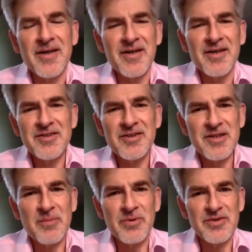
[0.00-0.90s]
So a
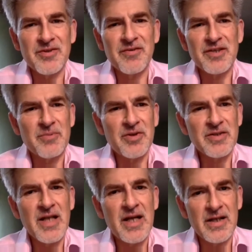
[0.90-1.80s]
separate sort of experience
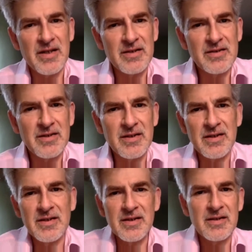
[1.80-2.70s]
layer
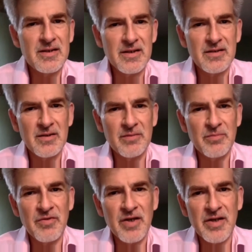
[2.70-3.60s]
that can
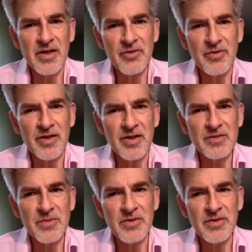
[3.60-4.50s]
provide that unique
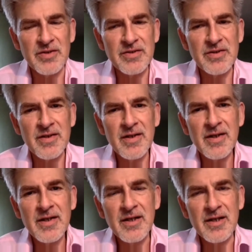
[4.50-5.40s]
experience.
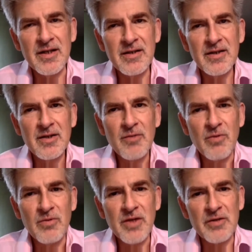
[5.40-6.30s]

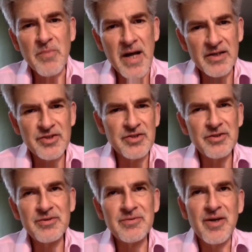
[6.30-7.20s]
Going back
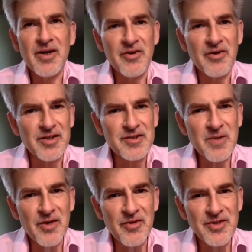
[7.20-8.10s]
to
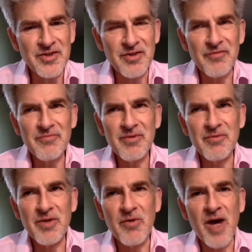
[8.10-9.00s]
other sort of
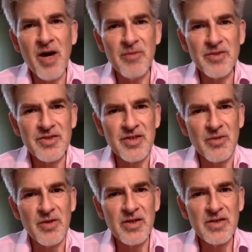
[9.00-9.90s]
requirements, though,
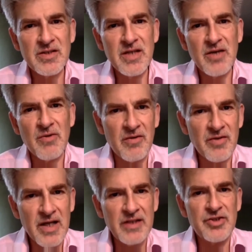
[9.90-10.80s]
we can see around
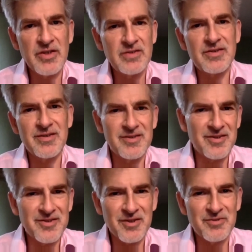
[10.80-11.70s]
the edges,
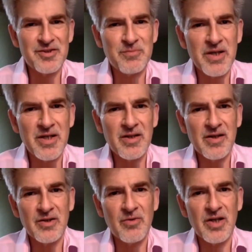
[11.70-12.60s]
so to speak,
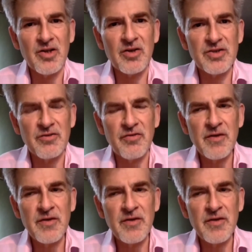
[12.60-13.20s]
quite a lot of